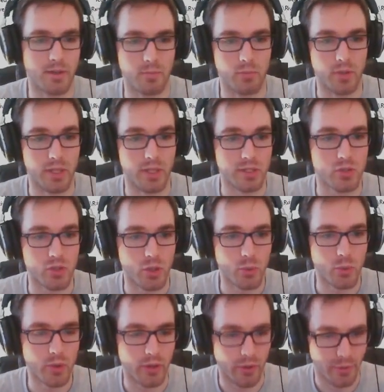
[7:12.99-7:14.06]
let's start
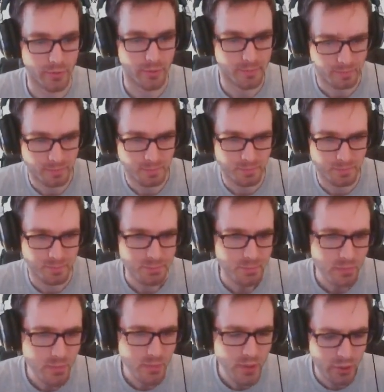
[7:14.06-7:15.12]
working on it.
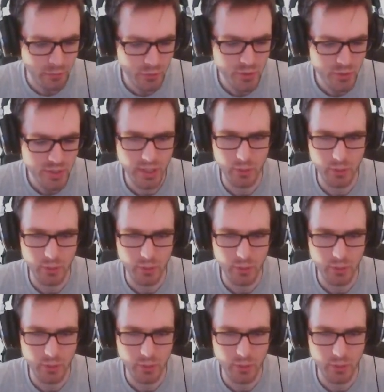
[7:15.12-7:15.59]
The first thing that